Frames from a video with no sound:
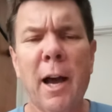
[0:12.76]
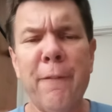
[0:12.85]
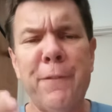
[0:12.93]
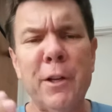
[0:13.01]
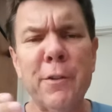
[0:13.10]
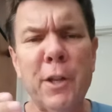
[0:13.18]
I
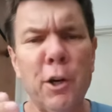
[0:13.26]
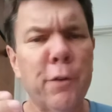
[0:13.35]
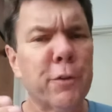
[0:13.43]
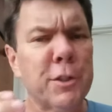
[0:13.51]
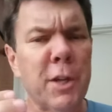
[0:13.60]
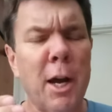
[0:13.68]
fear that
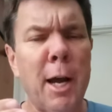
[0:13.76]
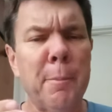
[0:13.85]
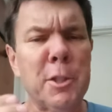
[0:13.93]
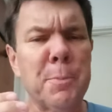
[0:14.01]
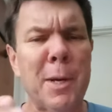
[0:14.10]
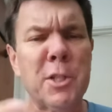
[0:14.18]
over time,
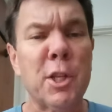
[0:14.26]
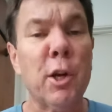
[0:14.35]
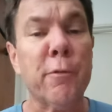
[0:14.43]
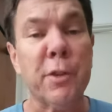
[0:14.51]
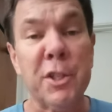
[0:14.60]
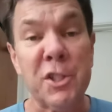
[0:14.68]
especially
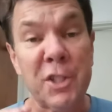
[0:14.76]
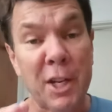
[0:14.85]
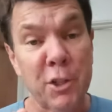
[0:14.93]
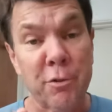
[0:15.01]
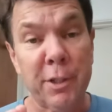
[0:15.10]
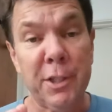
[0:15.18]
over the
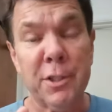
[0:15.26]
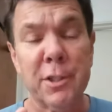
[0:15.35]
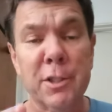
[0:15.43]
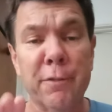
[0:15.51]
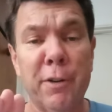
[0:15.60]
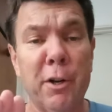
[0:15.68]
centuries,
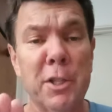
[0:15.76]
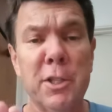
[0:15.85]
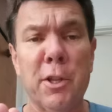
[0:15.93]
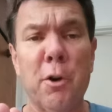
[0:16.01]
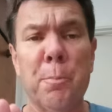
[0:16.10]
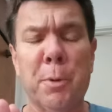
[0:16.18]
it's a very
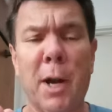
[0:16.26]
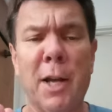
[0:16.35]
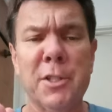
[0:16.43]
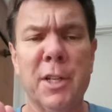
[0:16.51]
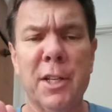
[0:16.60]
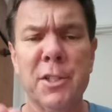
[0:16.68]
slow
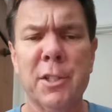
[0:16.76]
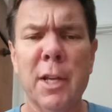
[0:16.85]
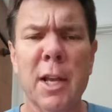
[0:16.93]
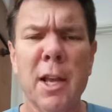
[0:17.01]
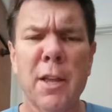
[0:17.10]
process,